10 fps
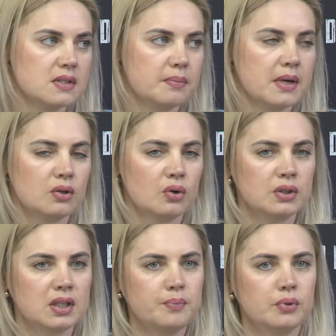and
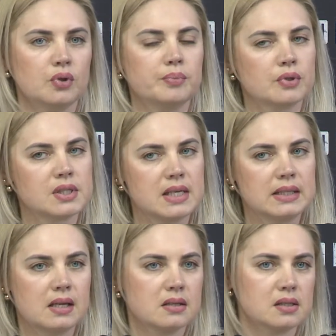children
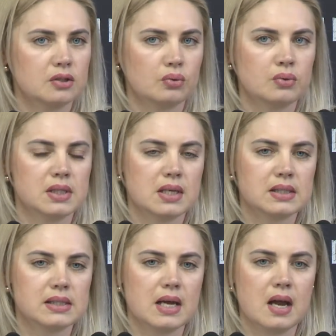deprived of
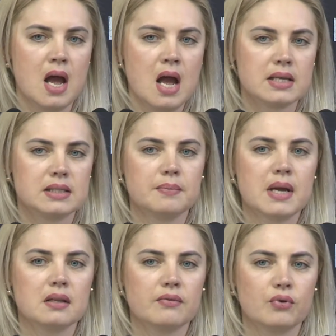parental care.
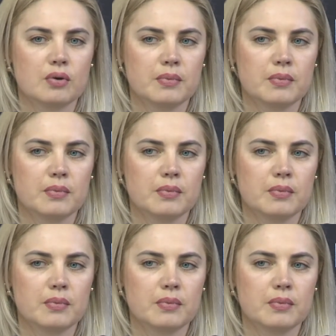There are